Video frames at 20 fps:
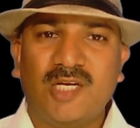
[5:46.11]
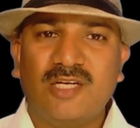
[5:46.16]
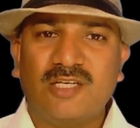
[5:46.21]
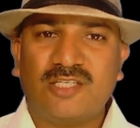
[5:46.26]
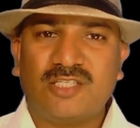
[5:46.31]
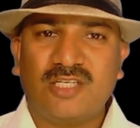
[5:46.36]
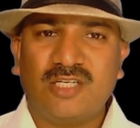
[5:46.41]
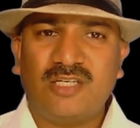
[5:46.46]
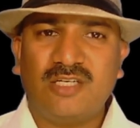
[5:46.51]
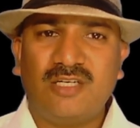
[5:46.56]

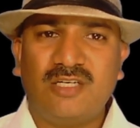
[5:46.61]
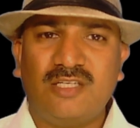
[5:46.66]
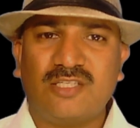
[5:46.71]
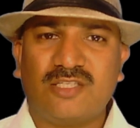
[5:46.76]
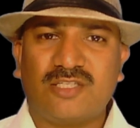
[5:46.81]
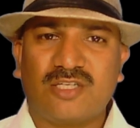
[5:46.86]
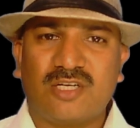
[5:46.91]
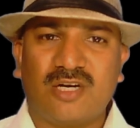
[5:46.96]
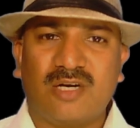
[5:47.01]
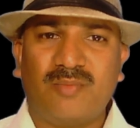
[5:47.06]
Certainly,
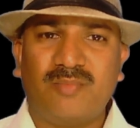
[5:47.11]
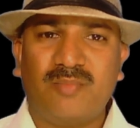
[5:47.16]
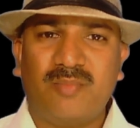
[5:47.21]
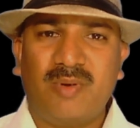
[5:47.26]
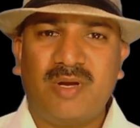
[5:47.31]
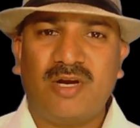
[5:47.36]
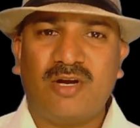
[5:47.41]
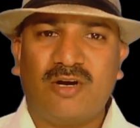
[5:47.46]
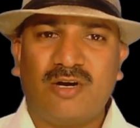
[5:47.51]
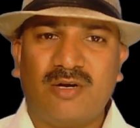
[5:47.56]
Scrum
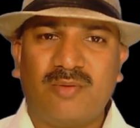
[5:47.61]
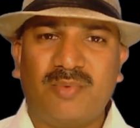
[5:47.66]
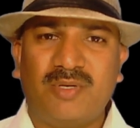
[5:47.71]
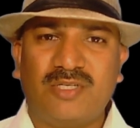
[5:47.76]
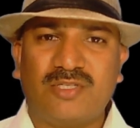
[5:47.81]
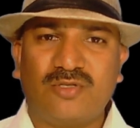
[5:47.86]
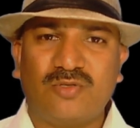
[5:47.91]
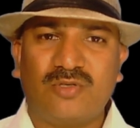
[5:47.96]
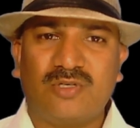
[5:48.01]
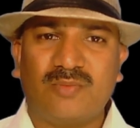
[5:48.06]
may not be
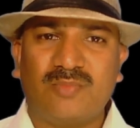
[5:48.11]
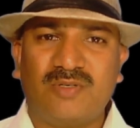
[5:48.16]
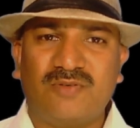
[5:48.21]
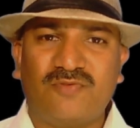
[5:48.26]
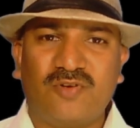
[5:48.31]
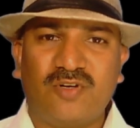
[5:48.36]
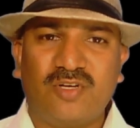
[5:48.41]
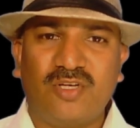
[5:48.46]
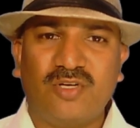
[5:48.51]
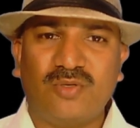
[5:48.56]
suitable
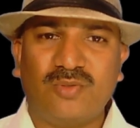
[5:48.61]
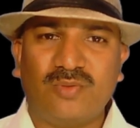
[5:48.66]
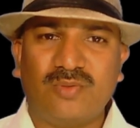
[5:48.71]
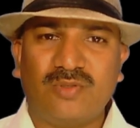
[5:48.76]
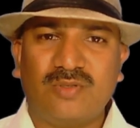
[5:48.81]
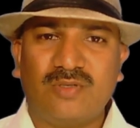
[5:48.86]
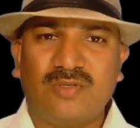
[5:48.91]
for you,